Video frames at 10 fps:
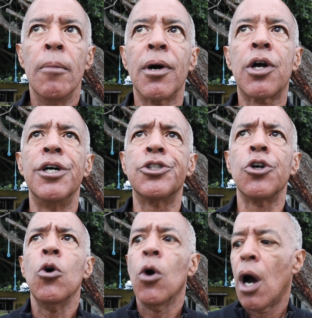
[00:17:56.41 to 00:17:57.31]
because
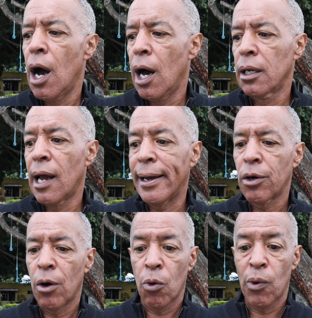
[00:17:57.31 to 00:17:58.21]

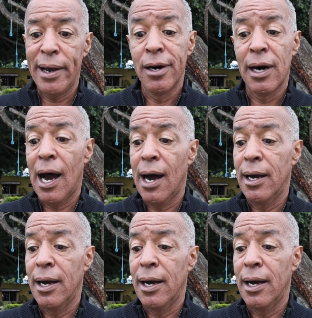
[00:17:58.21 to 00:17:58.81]
like right here,